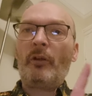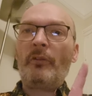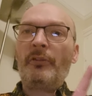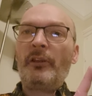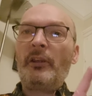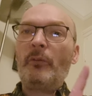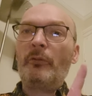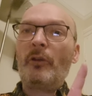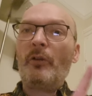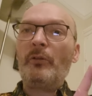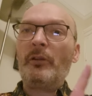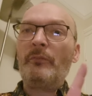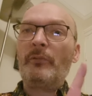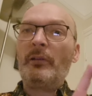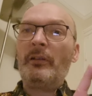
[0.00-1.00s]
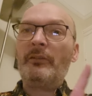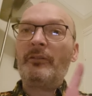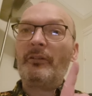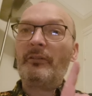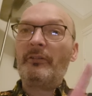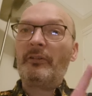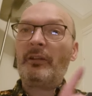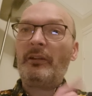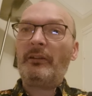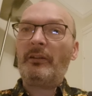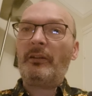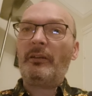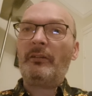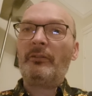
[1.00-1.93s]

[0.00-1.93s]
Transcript: I think it was only released on CD.